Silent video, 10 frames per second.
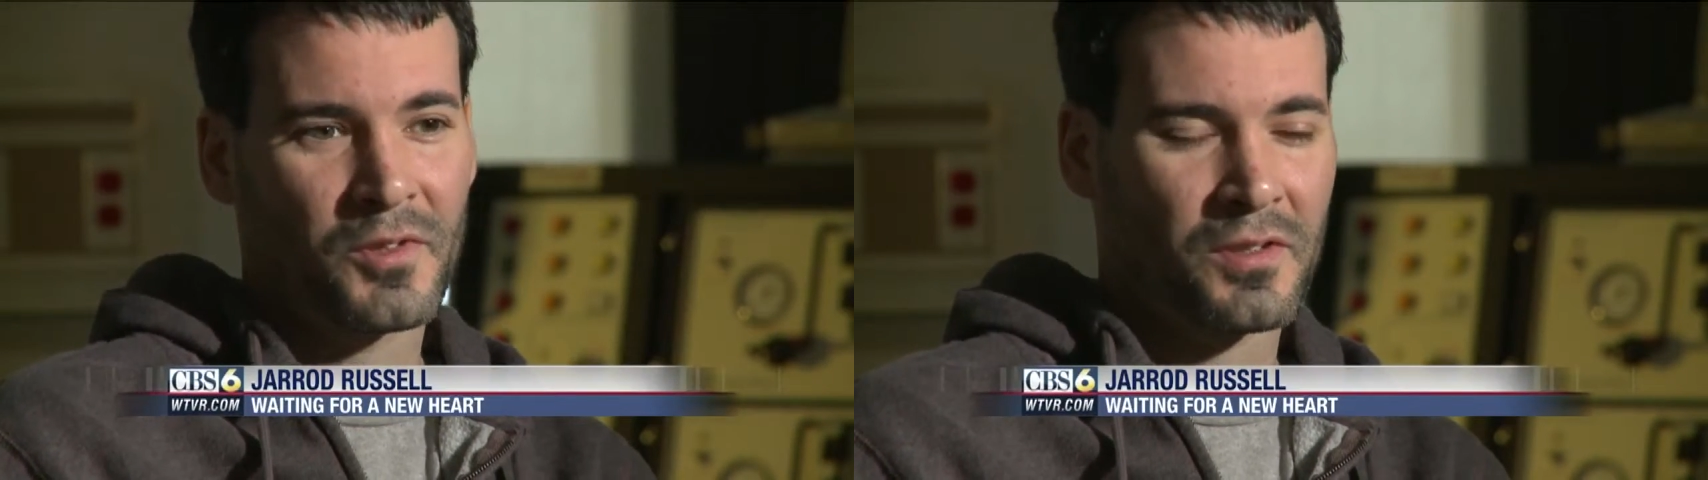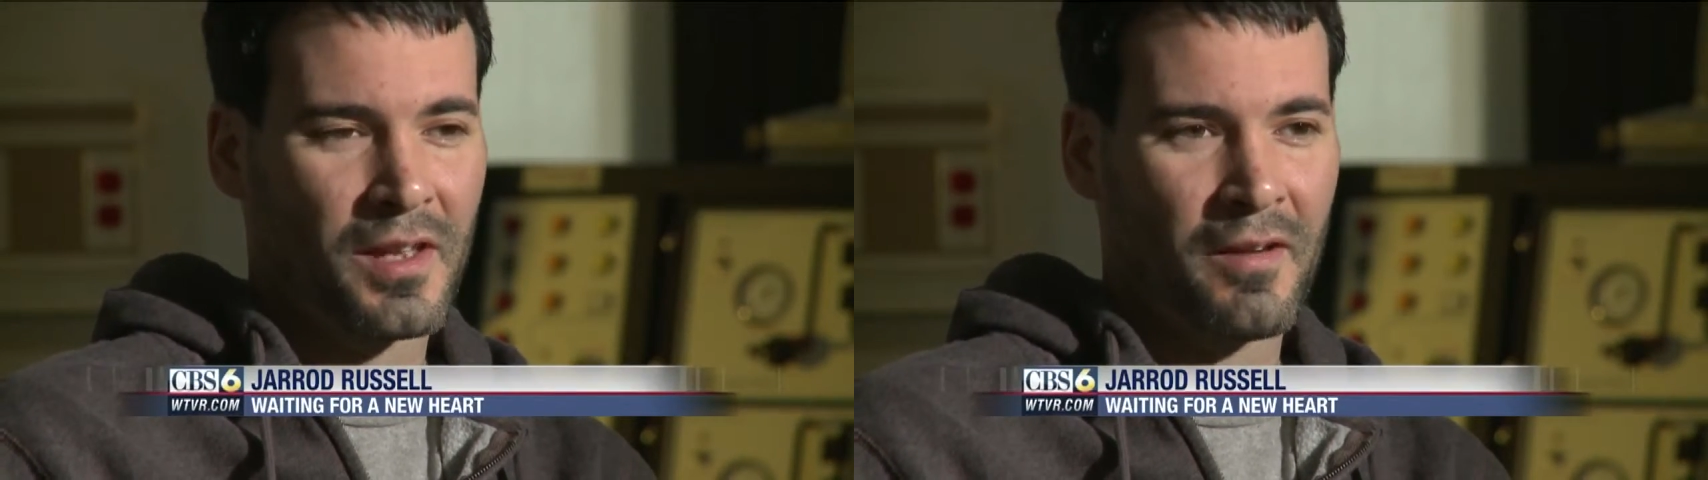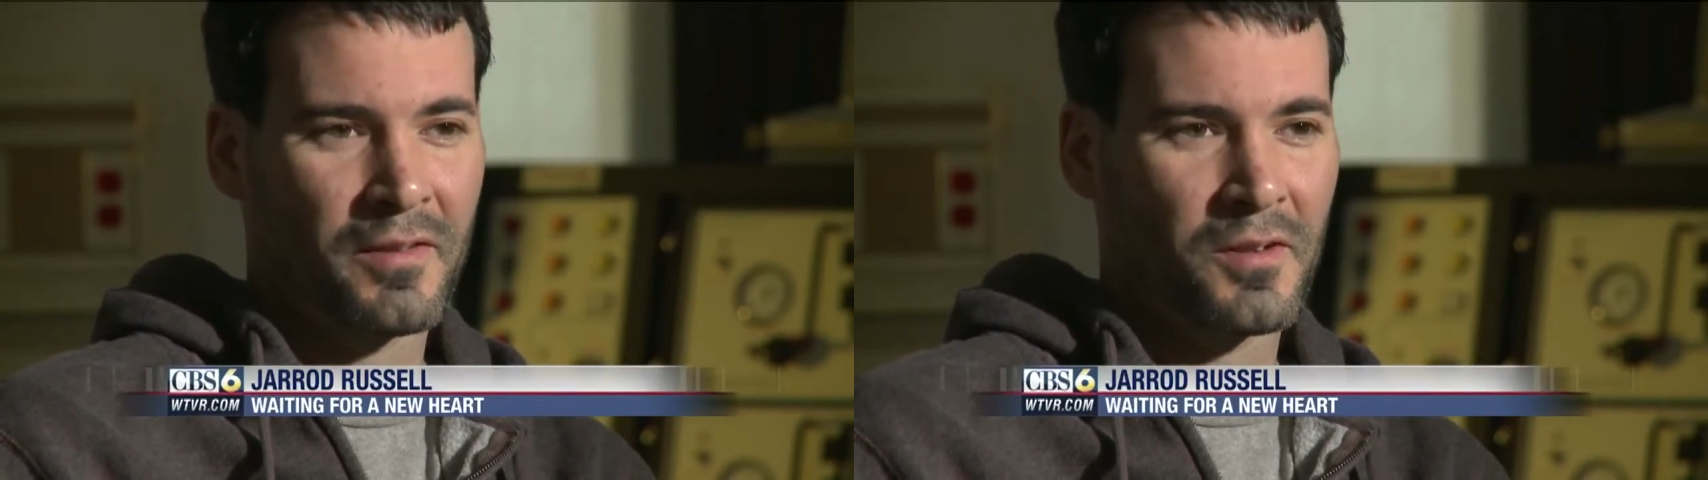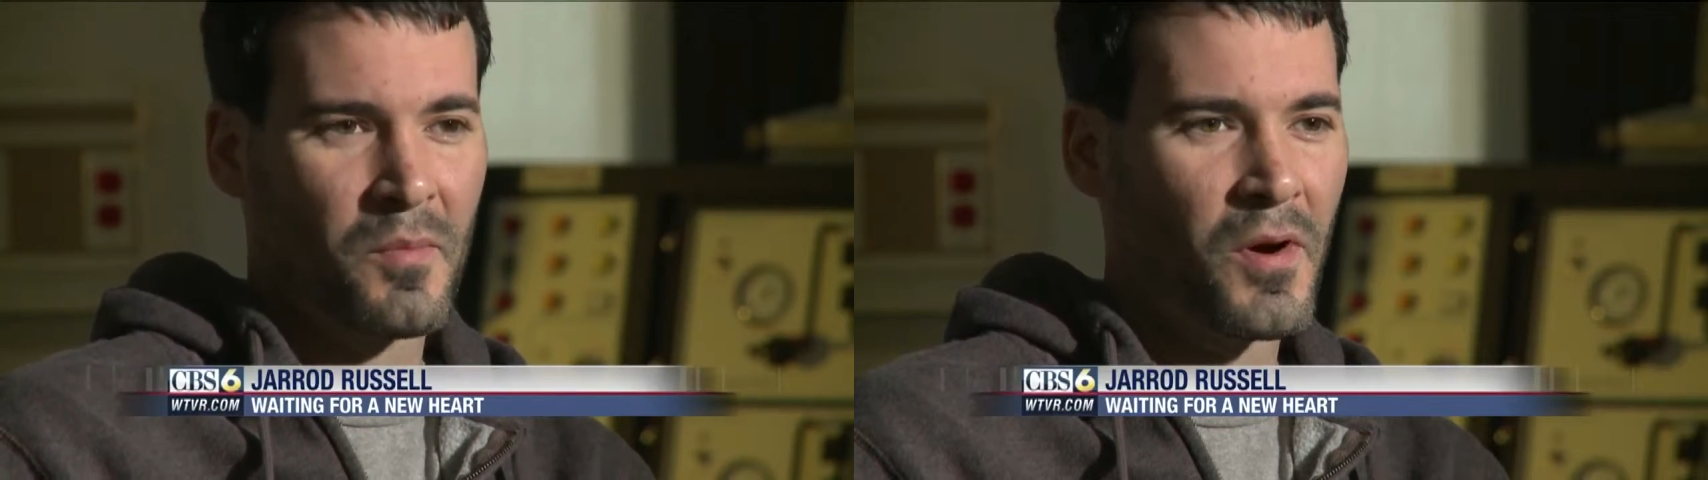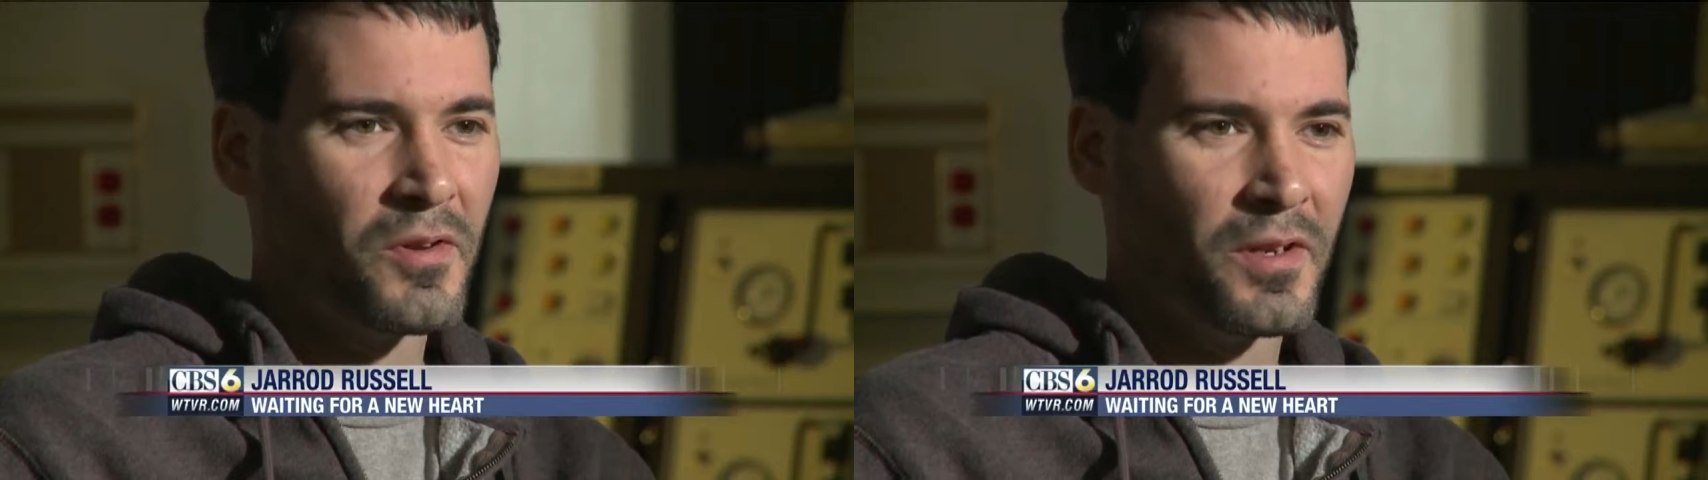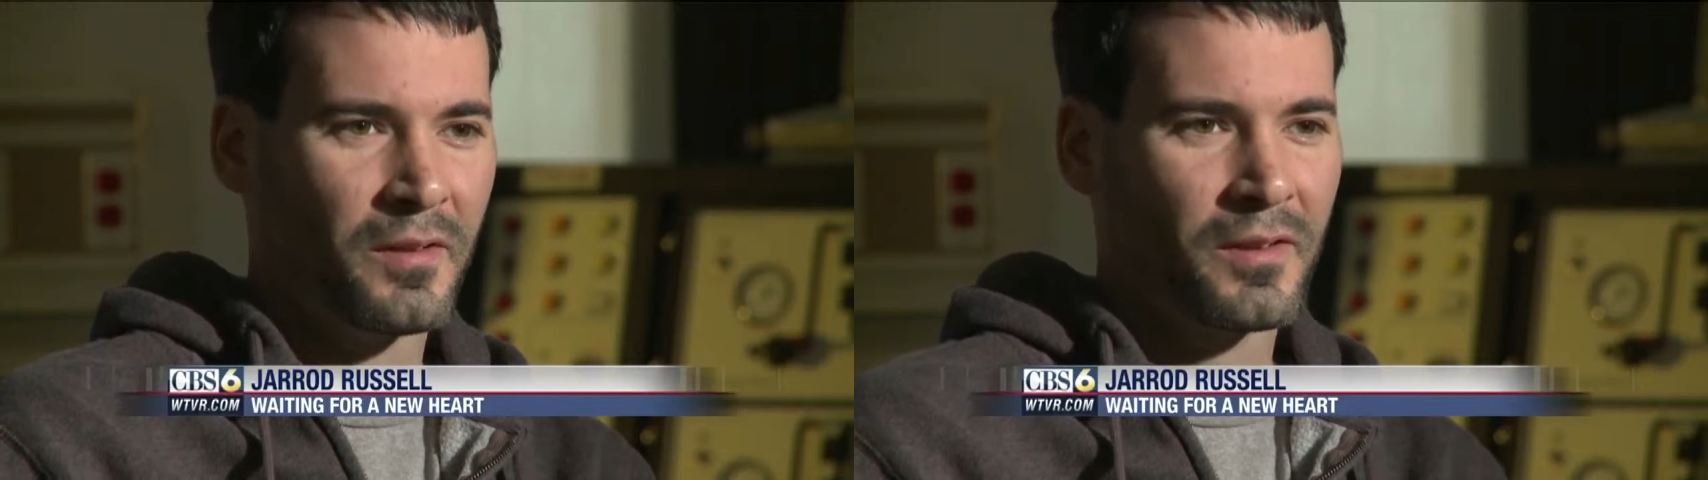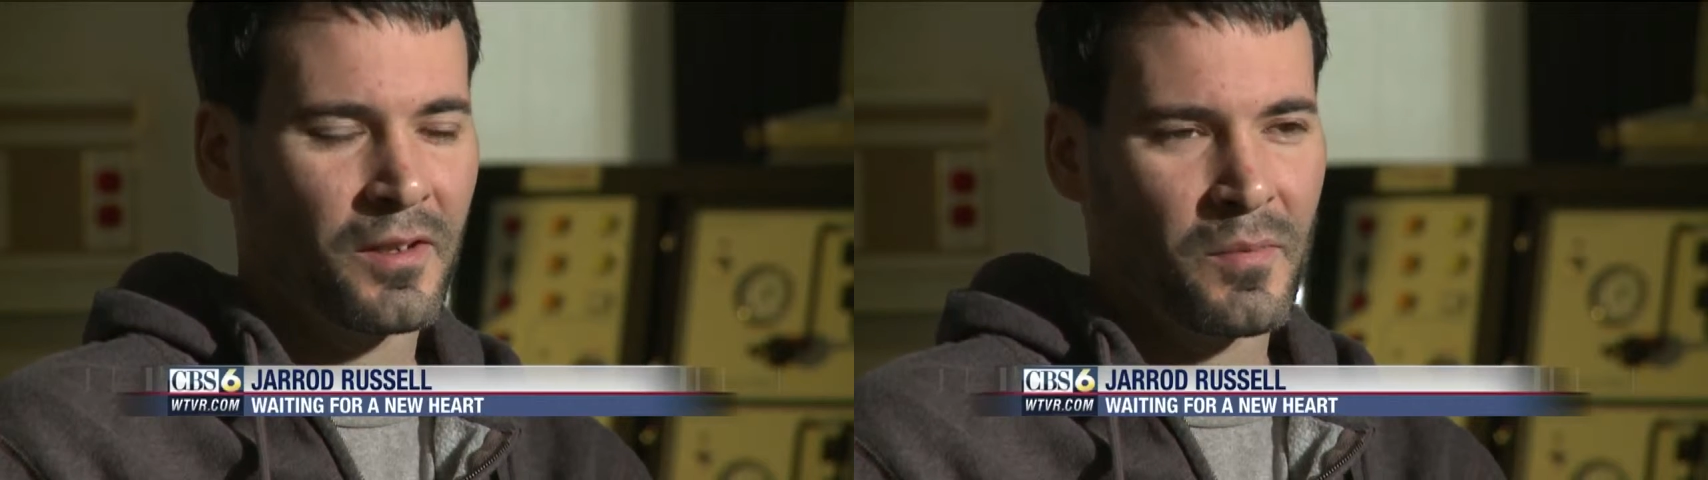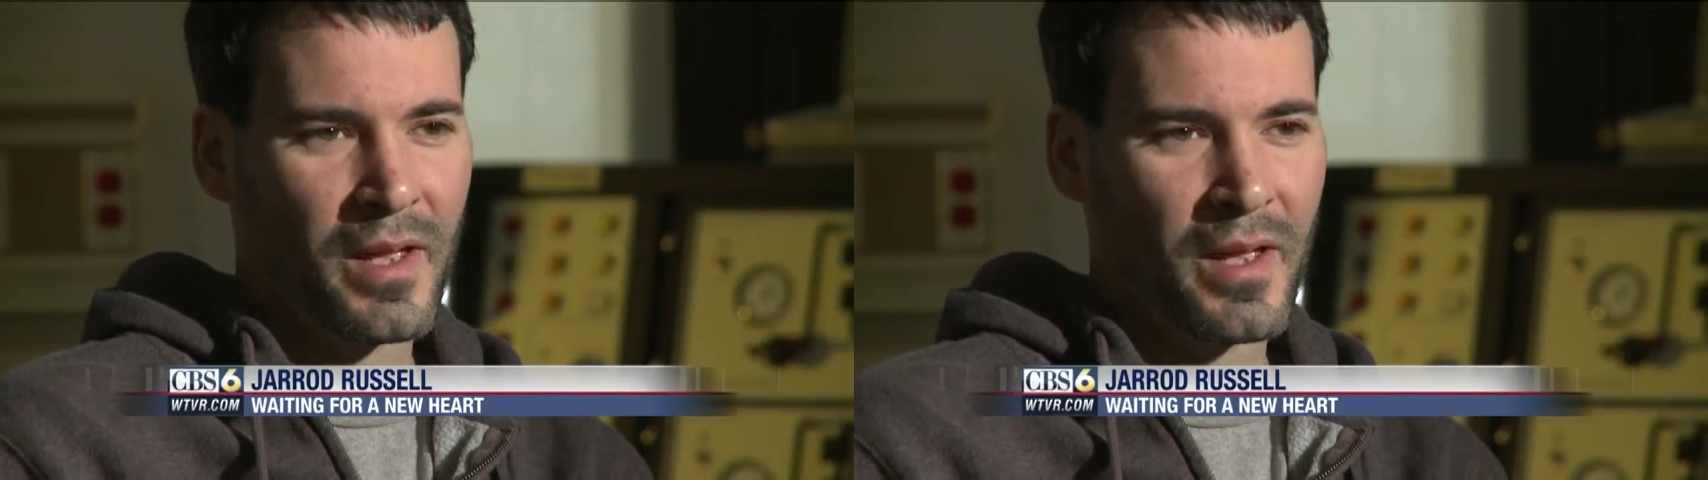just having pneumonia and gonna